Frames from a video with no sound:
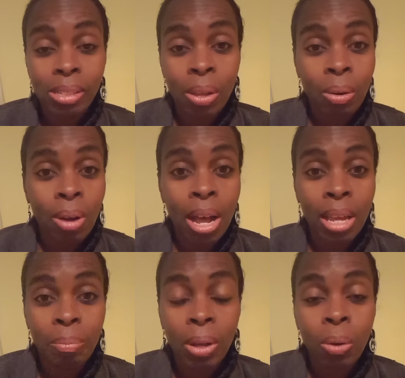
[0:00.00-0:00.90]
so
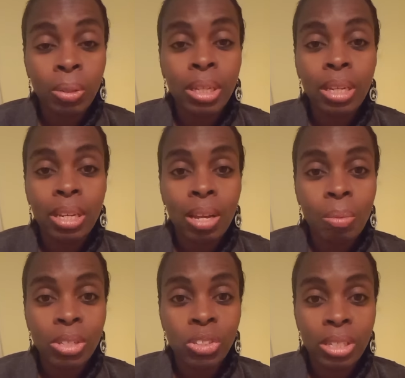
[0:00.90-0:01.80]
I'm only eating
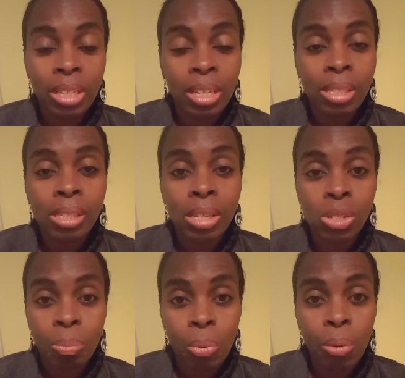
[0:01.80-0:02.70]
what she eats to
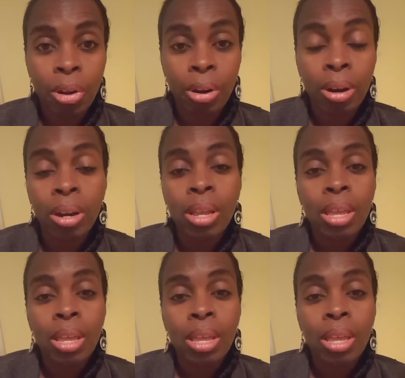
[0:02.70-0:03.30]
support her.